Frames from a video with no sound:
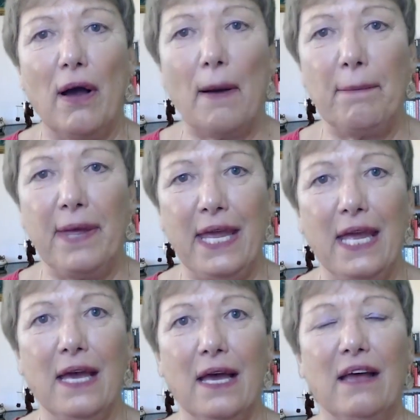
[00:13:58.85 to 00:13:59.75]

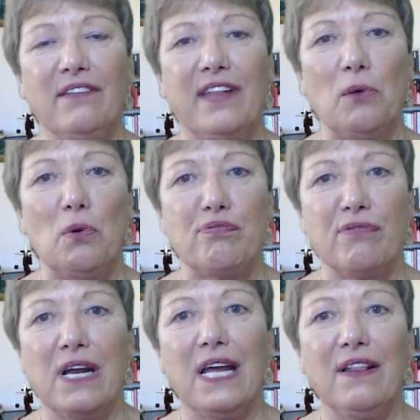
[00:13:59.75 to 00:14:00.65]
appear as they were
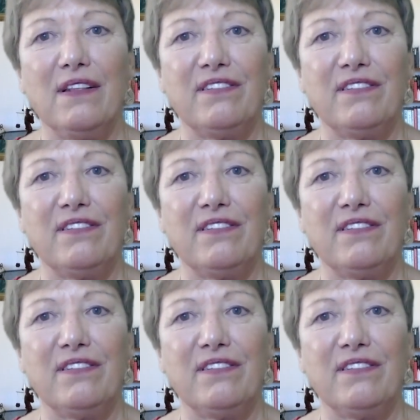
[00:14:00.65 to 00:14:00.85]
bringing the